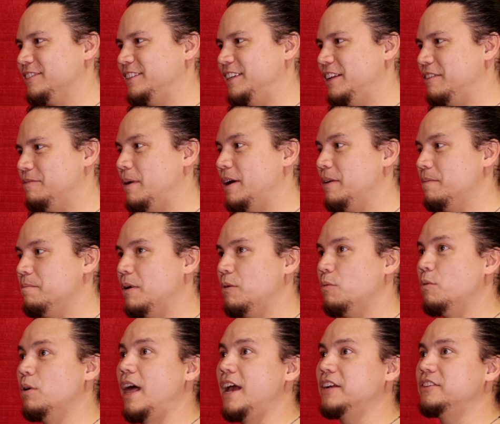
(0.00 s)
We yeah. did, but but
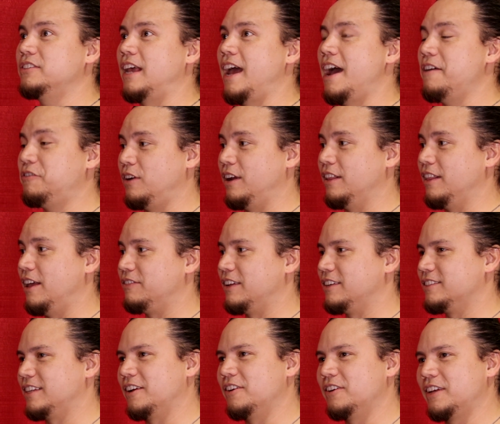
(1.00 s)
well, actually, after I left, I
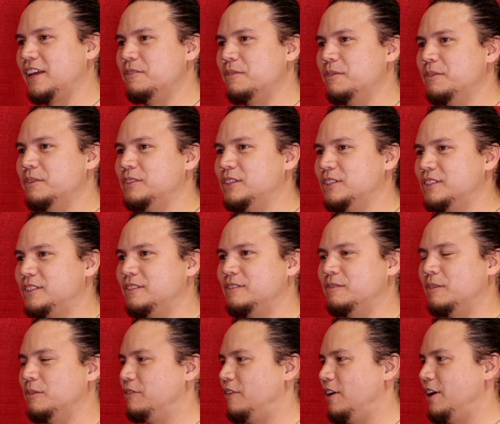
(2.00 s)
was like, okay, well, we'll just
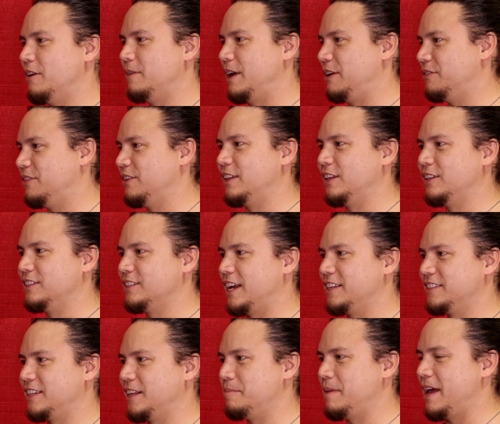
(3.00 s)
we'll wait for those
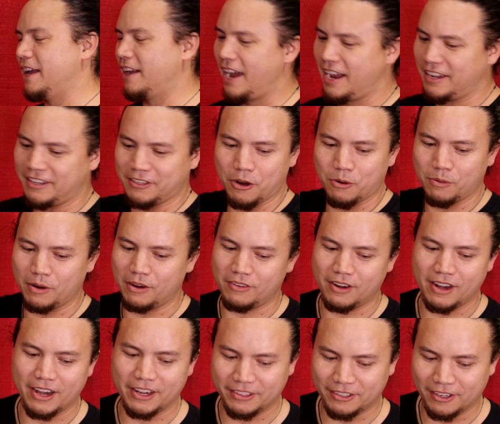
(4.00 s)
guys to get it back. I had to go
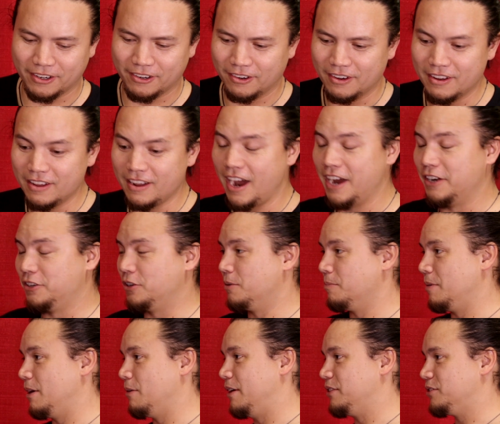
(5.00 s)
wherever I had to go. I had to go
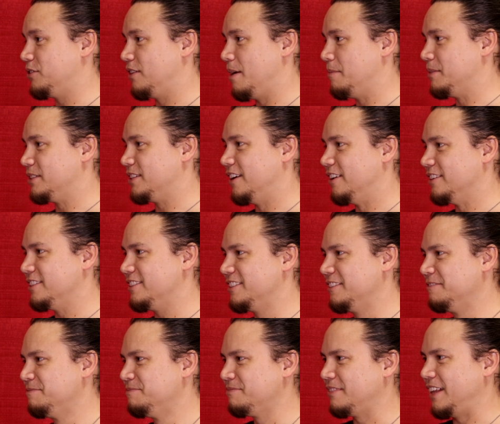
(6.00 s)
to my wife's grandma's house
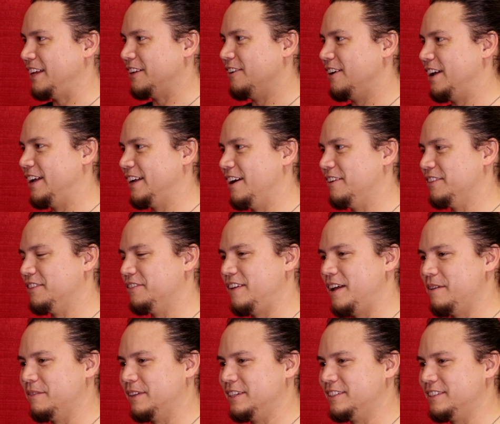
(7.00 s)
mm-hmm. and go hang out with the
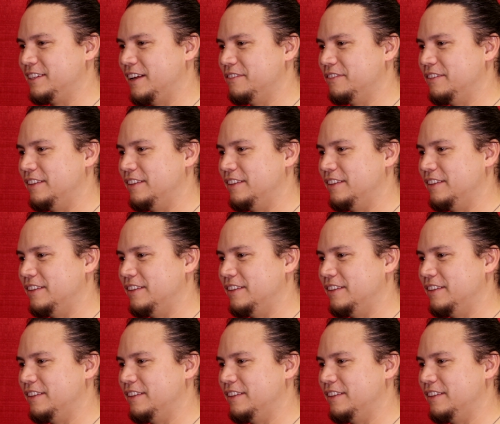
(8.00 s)
family and stuff.